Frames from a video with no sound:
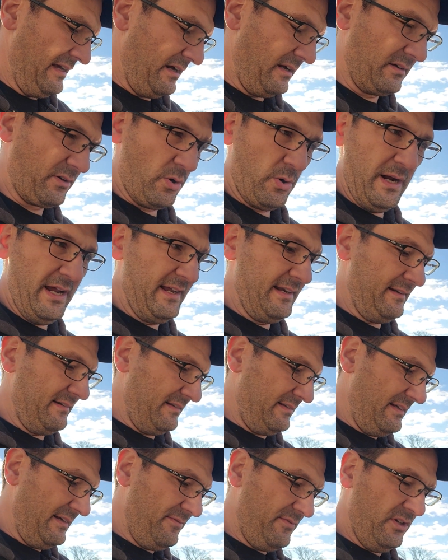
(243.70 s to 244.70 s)
Uh, Quinn and
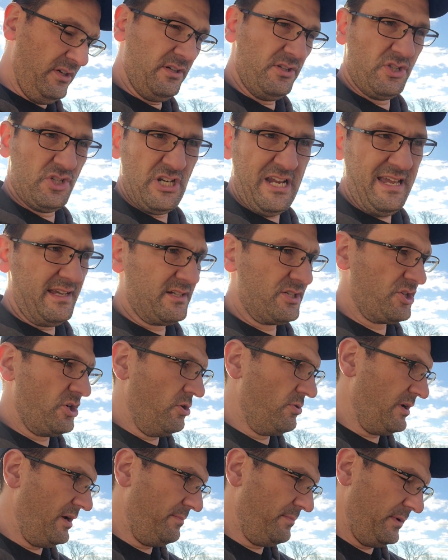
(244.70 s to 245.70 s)
Olivia, Jake
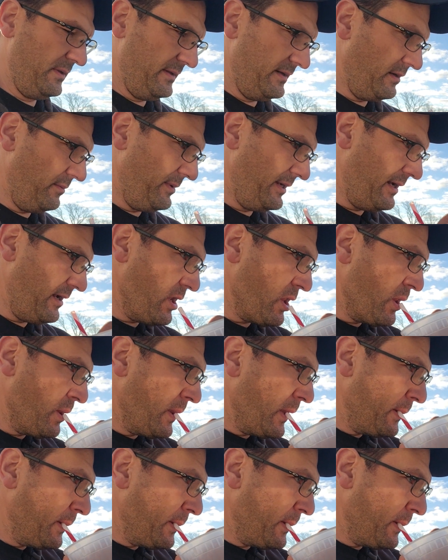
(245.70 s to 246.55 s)
showed up a little bit.